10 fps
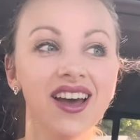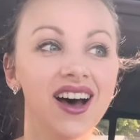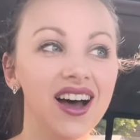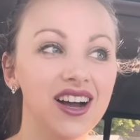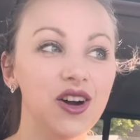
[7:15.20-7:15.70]

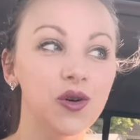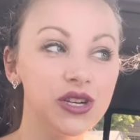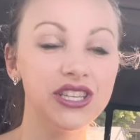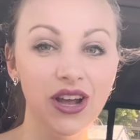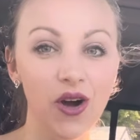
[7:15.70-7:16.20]
uh,
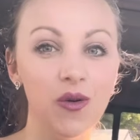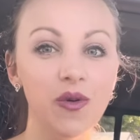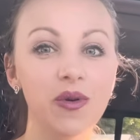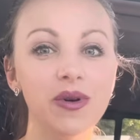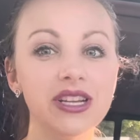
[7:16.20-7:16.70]
or so.
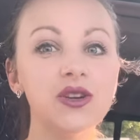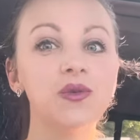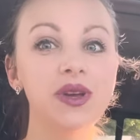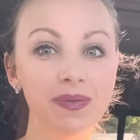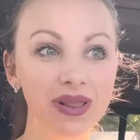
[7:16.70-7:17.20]
But we wanted to
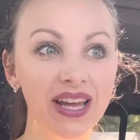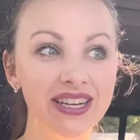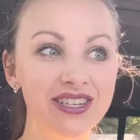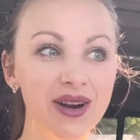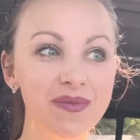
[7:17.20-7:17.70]

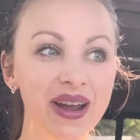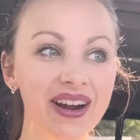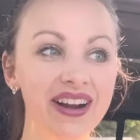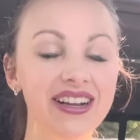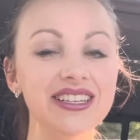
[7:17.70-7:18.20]
replenish our
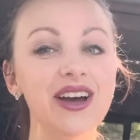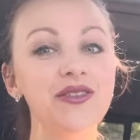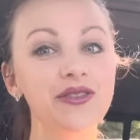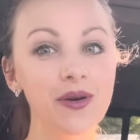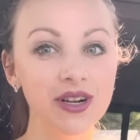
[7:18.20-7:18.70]
berries.
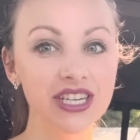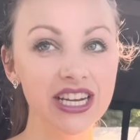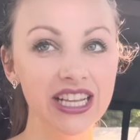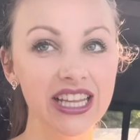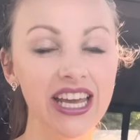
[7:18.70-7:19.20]

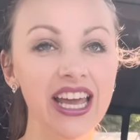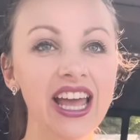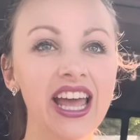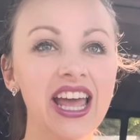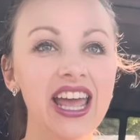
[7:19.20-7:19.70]
Unfortunately,
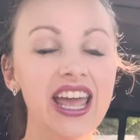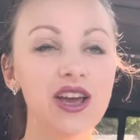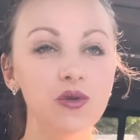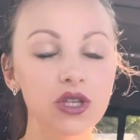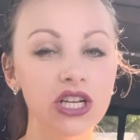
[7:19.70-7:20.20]

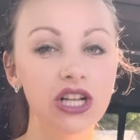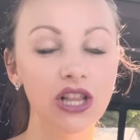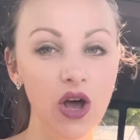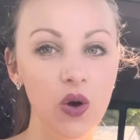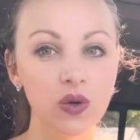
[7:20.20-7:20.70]
it was
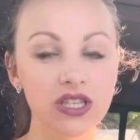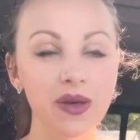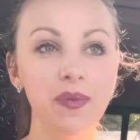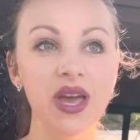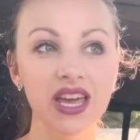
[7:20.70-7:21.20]
closed,
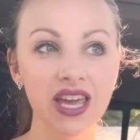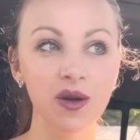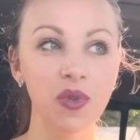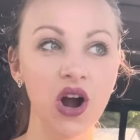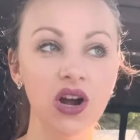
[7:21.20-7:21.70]
the
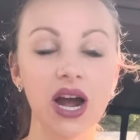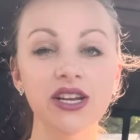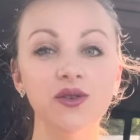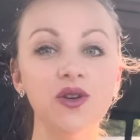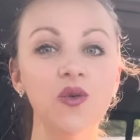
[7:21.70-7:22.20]
picking part.
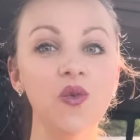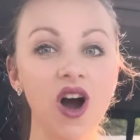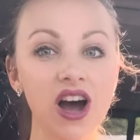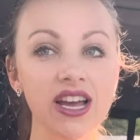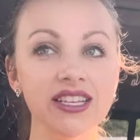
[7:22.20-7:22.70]
I don't know
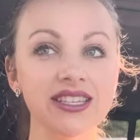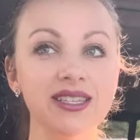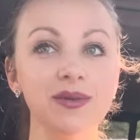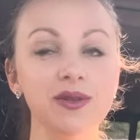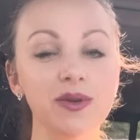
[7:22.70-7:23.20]
why,
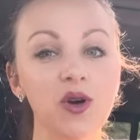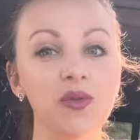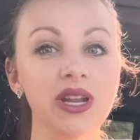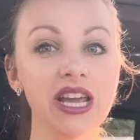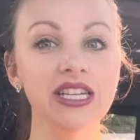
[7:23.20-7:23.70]
it's supposed to be
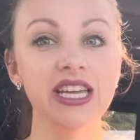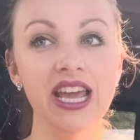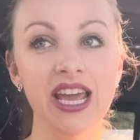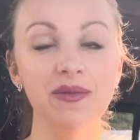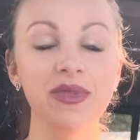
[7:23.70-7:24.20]
open 8 to
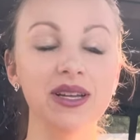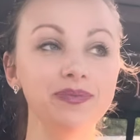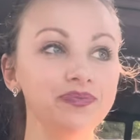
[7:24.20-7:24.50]
8, but